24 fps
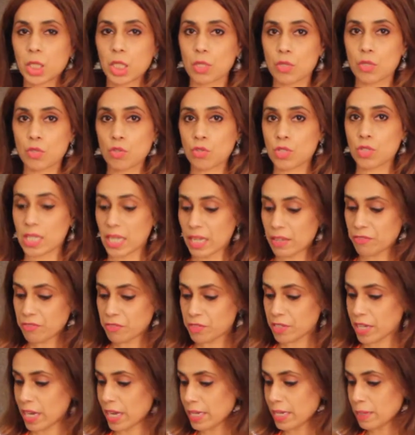just to save
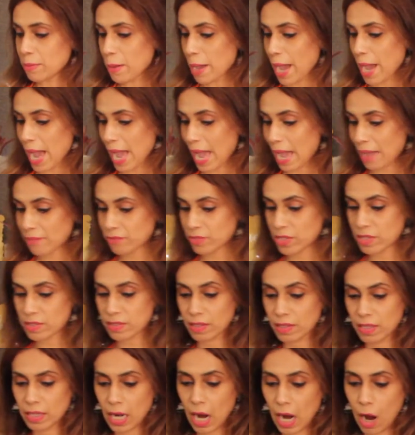time. I have this
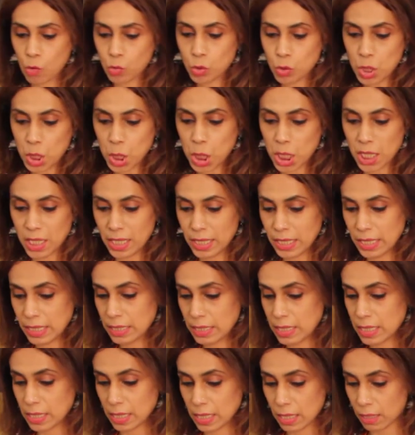ground
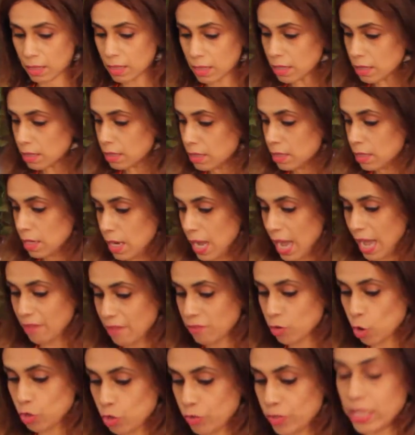chilies here.
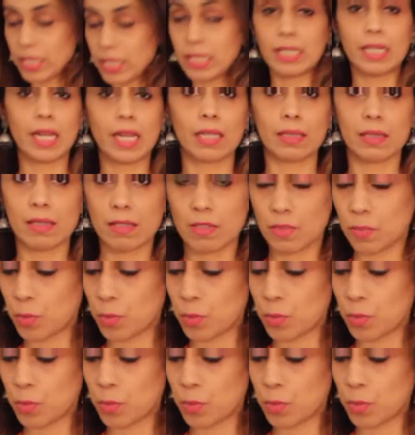I've already done this